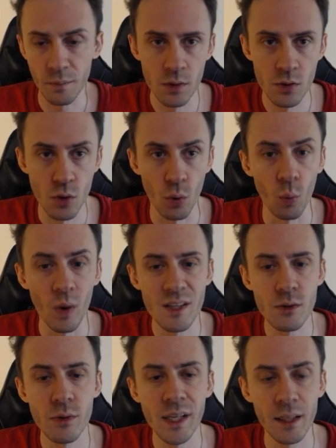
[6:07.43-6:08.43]
So
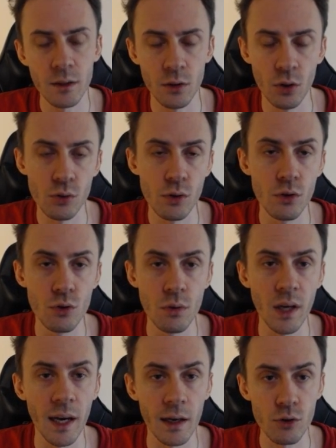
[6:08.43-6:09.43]
once you get closer to
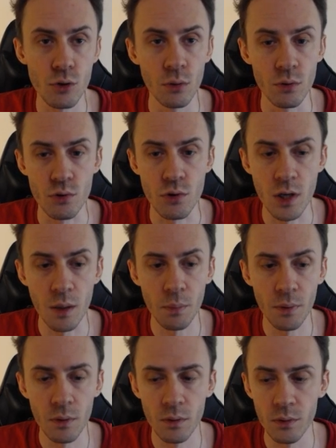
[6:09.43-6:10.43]
the actual ship,
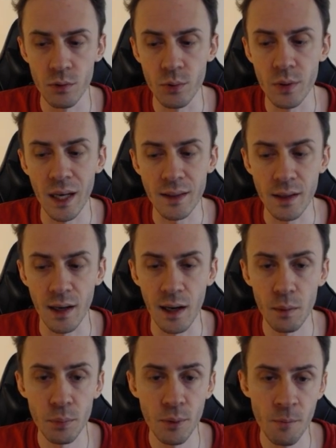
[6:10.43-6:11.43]
you get
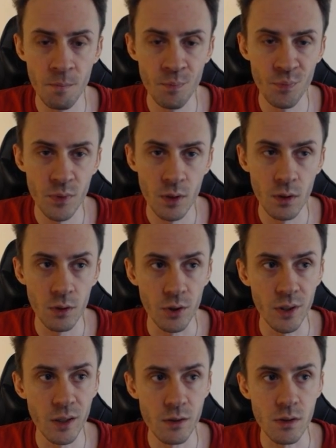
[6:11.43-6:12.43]
up, you're
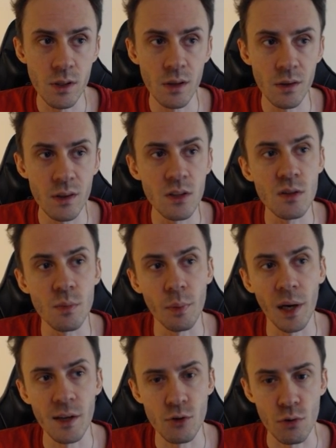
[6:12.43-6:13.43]
gonna see this
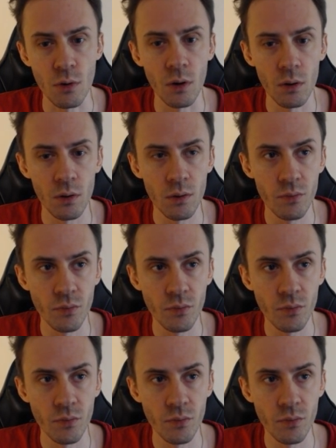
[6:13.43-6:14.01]
patrol.